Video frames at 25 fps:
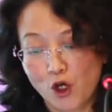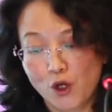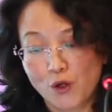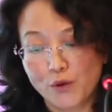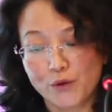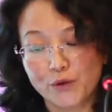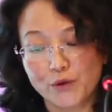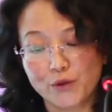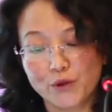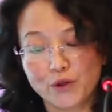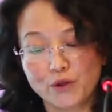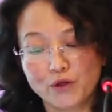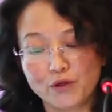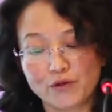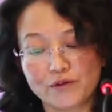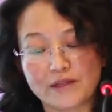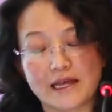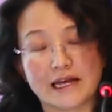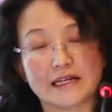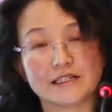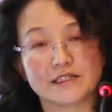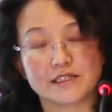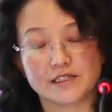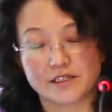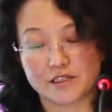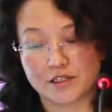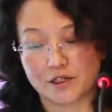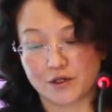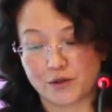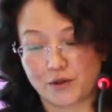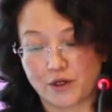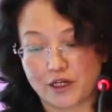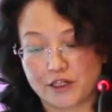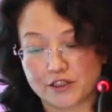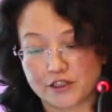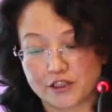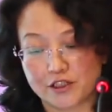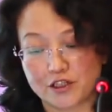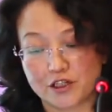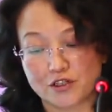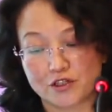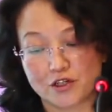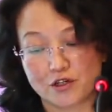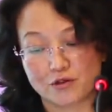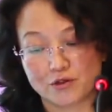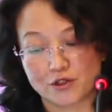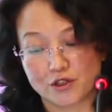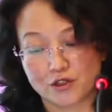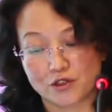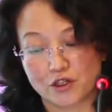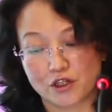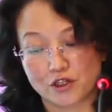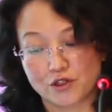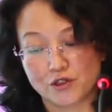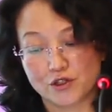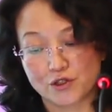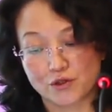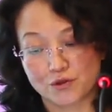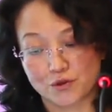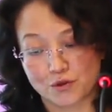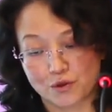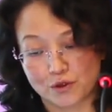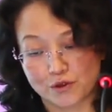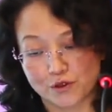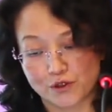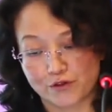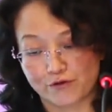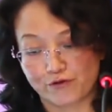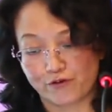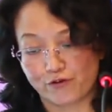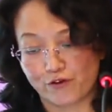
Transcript: no necessary institutional insurance